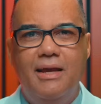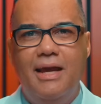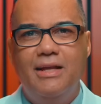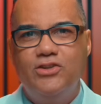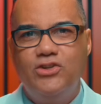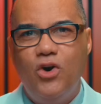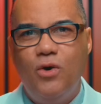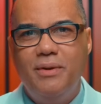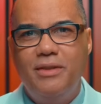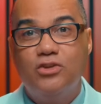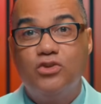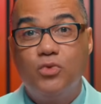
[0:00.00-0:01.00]
and showed me
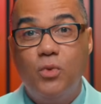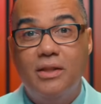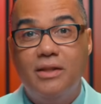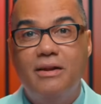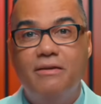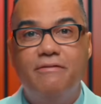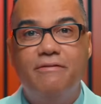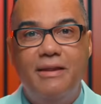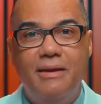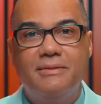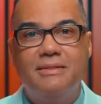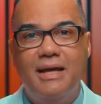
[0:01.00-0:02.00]
the swollen and
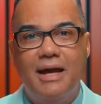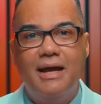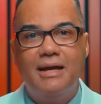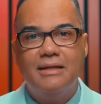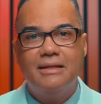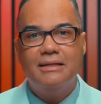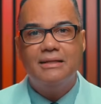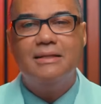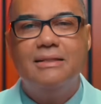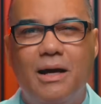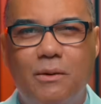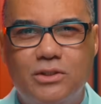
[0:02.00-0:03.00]
inflamed STYE
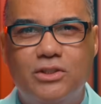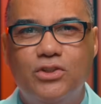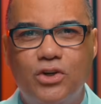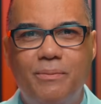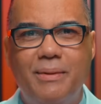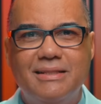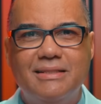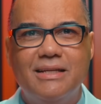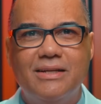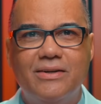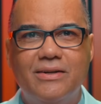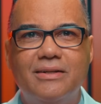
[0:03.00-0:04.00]
that was tormenting
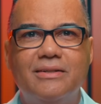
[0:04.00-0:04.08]
her.